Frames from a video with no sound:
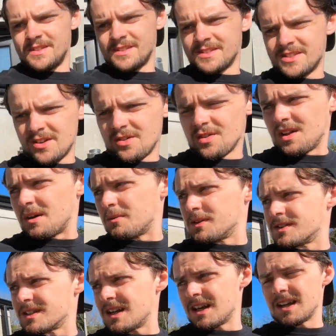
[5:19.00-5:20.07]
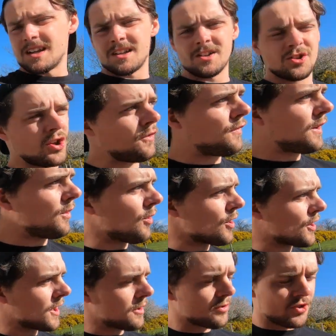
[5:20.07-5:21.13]
So that was a tough wee
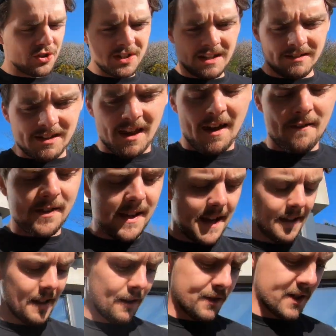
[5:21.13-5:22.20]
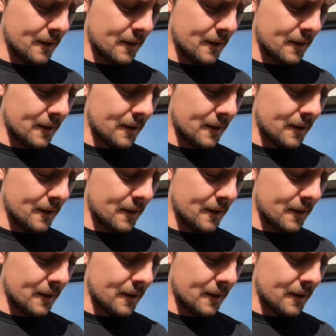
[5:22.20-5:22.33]
workout. It was good to get the heavy deadlifts